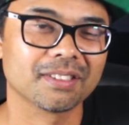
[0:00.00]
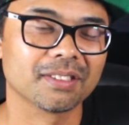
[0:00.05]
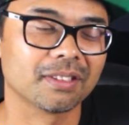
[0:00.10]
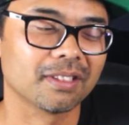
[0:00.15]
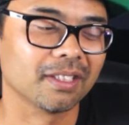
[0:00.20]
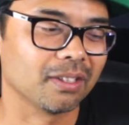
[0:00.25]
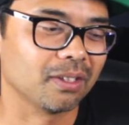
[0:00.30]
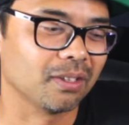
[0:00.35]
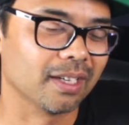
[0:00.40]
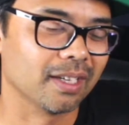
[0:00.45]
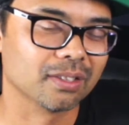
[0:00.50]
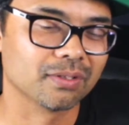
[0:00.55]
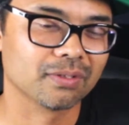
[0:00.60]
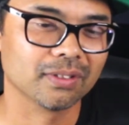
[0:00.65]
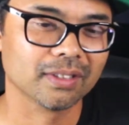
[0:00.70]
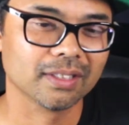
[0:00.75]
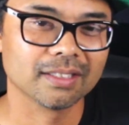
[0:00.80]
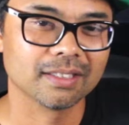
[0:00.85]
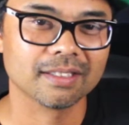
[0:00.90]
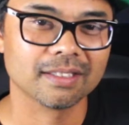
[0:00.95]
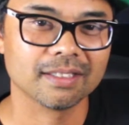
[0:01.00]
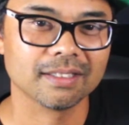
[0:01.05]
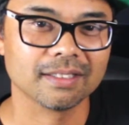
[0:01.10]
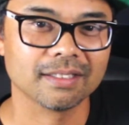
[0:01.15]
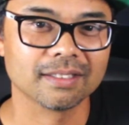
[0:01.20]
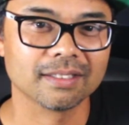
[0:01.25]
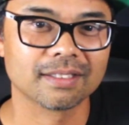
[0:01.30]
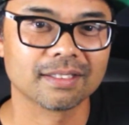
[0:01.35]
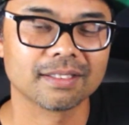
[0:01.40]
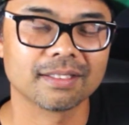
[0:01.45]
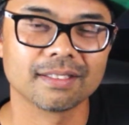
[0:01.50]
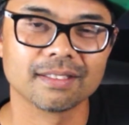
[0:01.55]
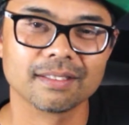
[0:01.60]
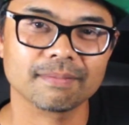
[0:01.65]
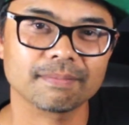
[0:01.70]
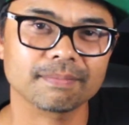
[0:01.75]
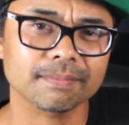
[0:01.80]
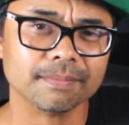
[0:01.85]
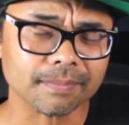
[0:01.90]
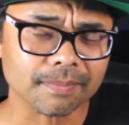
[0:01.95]
So thank you guys for listening
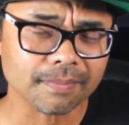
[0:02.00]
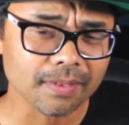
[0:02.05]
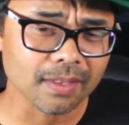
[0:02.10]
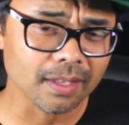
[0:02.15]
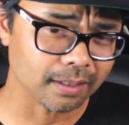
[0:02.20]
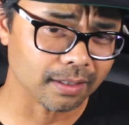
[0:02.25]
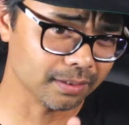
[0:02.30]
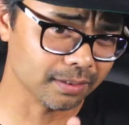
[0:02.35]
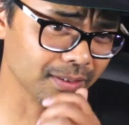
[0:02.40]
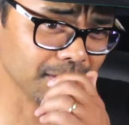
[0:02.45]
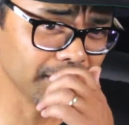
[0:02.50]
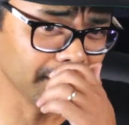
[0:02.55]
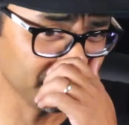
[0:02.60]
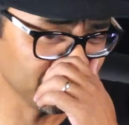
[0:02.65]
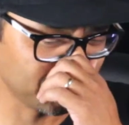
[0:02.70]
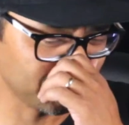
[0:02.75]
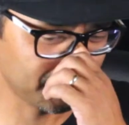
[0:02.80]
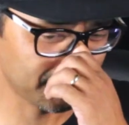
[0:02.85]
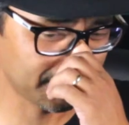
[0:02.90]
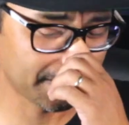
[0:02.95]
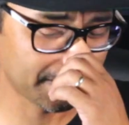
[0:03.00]
to this.